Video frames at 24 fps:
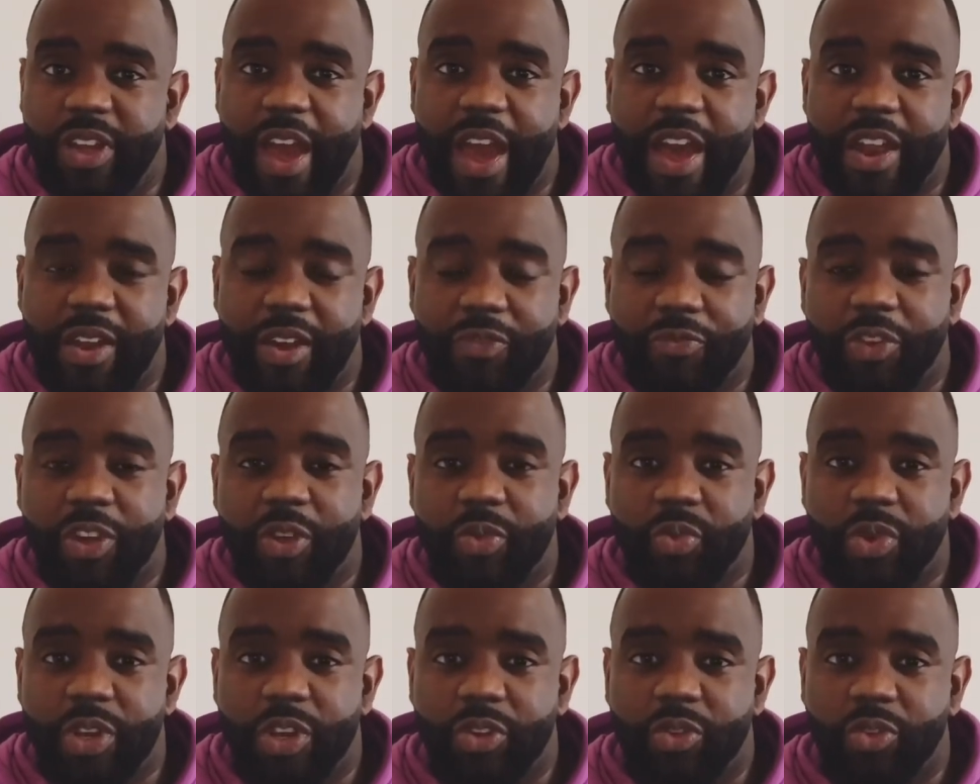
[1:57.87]
and I think
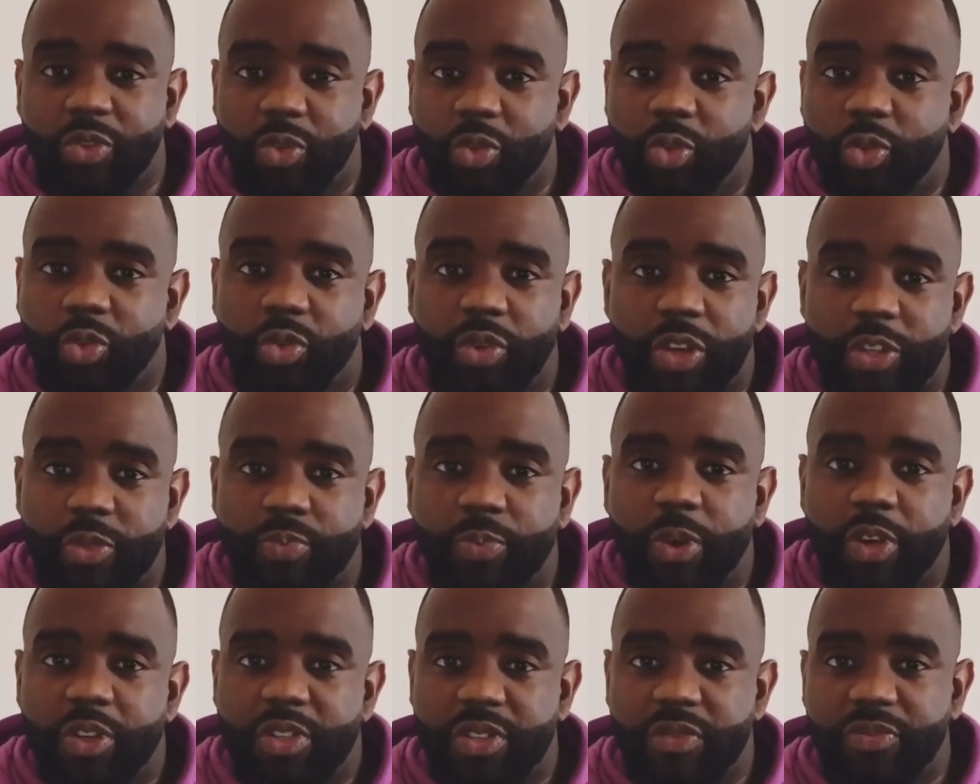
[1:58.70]
we can all, as
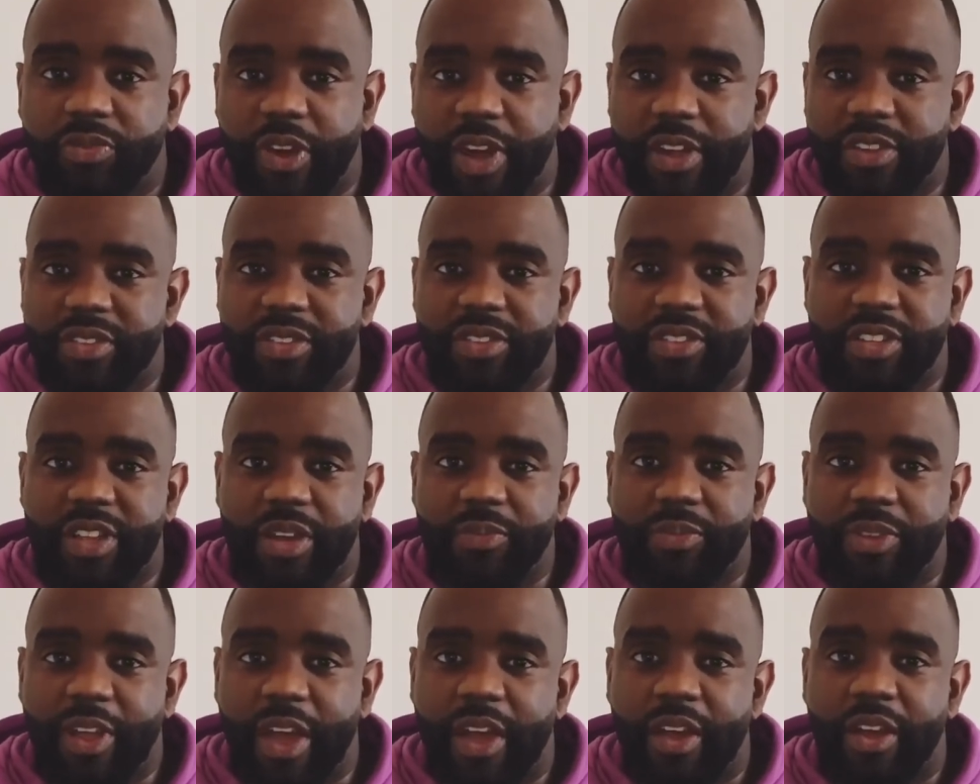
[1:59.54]
boxing fans,
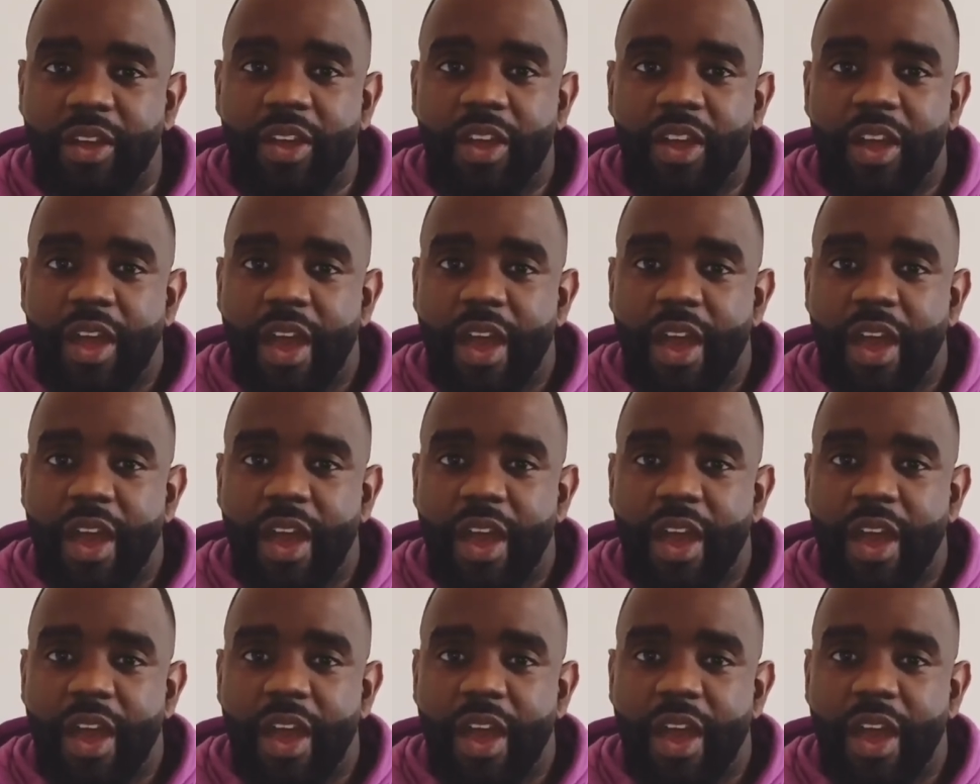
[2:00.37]
accept that.